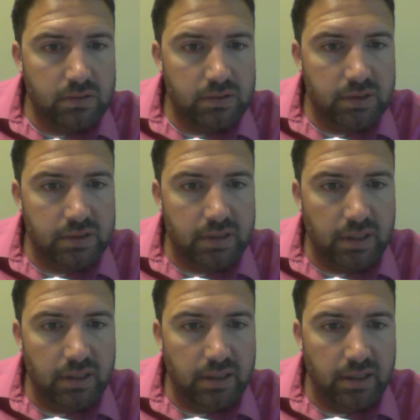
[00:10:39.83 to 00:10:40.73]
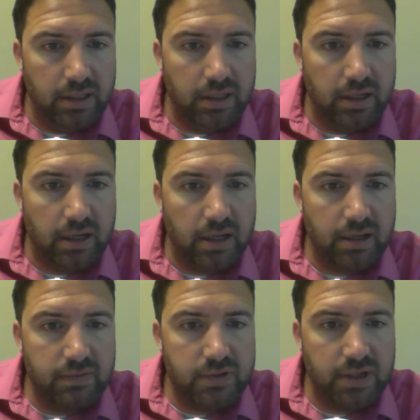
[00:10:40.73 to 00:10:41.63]
Since then it had hit a
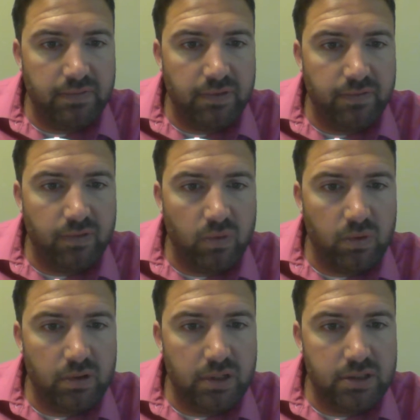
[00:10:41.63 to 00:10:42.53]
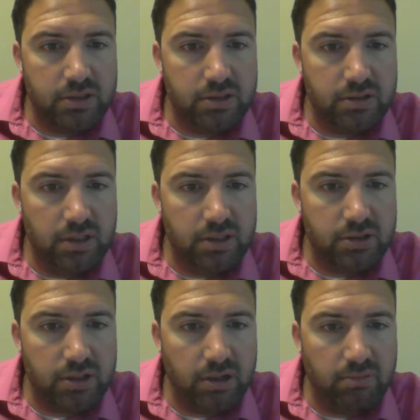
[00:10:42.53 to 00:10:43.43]
high of 74 and it's
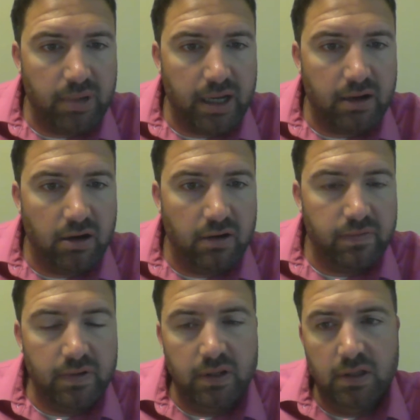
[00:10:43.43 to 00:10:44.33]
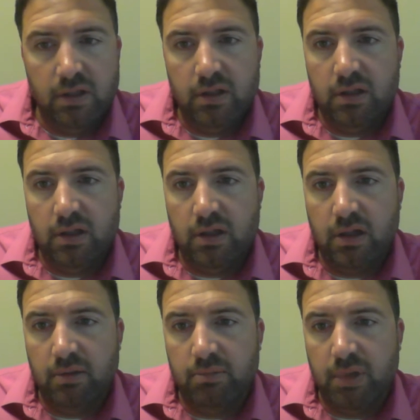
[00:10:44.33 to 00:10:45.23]
trailed back off.
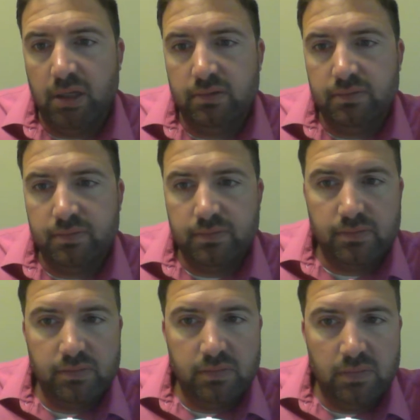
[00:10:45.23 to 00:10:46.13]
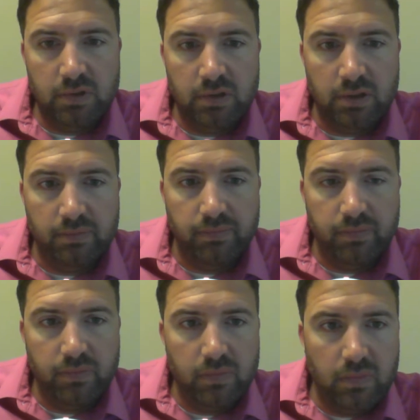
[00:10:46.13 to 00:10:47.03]
But you know,
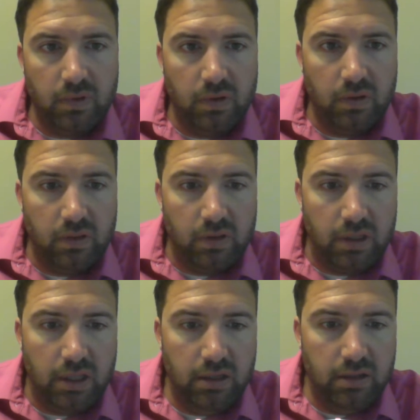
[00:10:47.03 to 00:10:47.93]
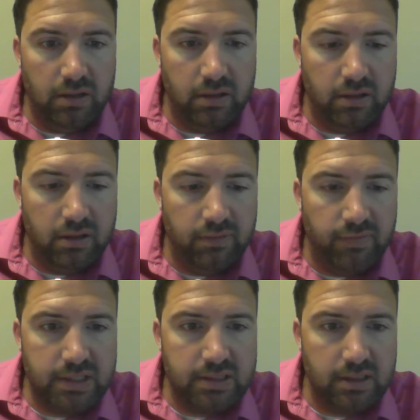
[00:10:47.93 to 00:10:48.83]
the key to
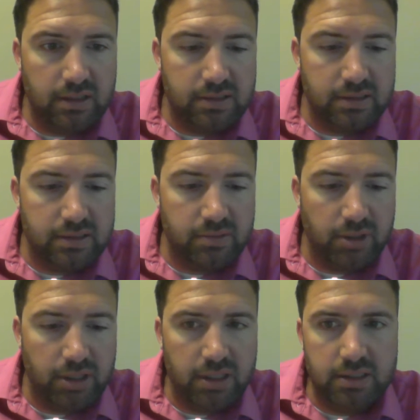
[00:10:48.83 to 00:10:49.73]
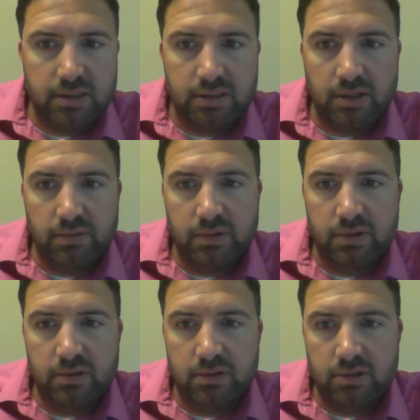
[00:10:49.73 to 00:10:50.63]
investing in a system like this is knowing
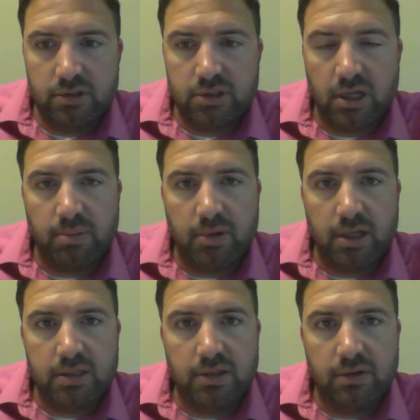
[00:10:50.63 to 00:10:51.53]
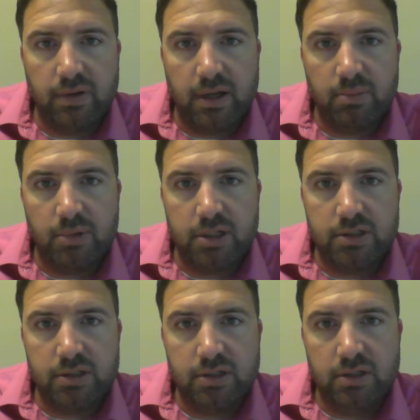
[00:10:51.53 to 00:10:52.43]
your stop loss, knowing how
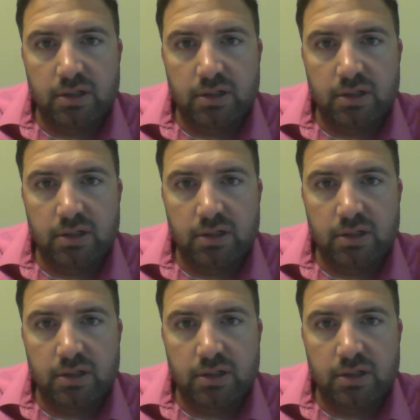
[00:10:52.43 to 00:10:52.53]
much